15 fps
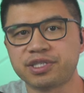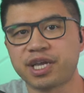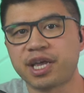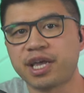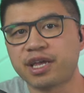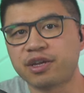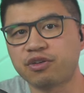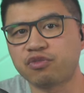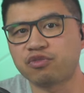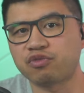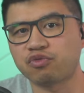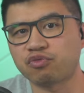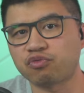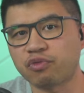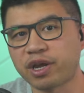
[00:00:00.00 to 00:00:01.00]
a
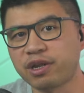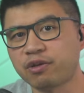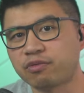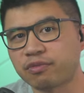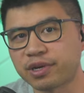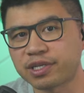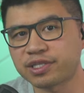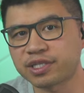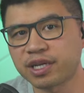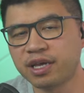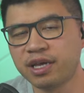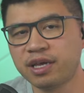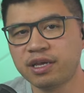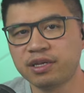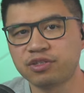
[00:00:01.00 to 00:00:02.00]
greater risk
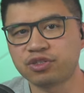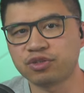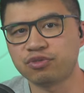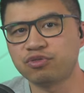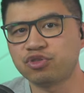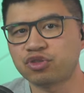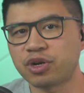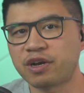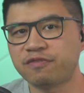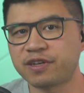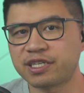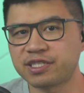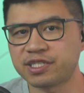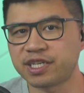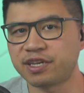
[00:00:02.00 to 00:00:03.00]
to
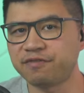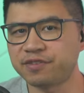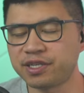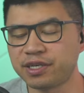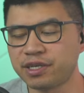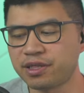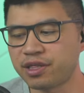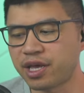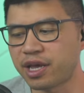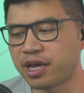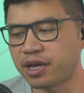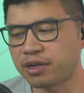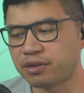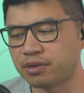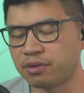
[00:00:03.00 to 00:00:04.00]
traffic safety
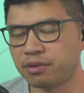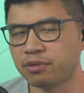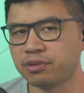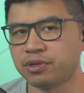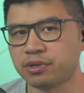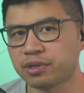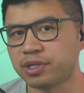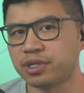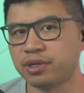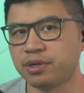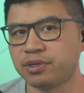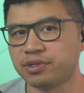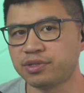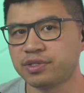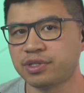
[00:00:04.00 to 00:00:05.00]
than older
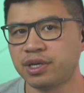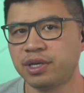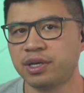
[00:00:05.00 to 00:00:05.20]
adults.